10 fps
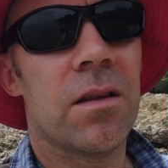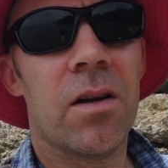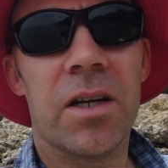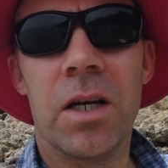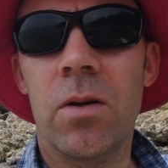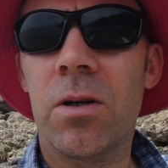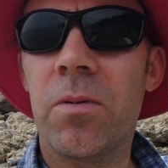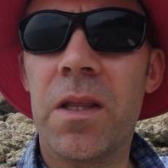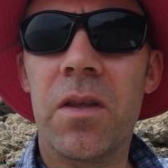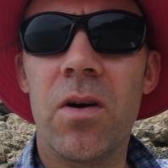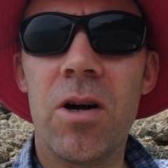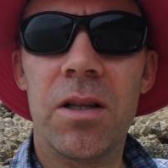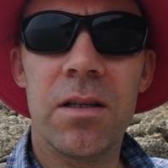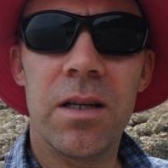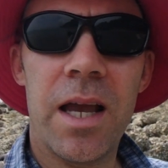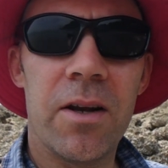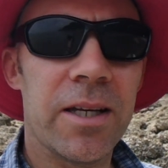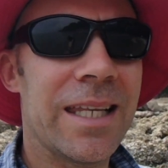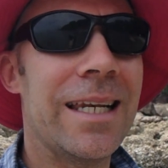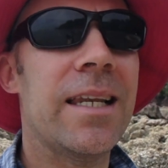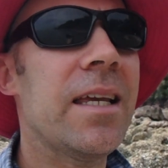that I can look around the island and I can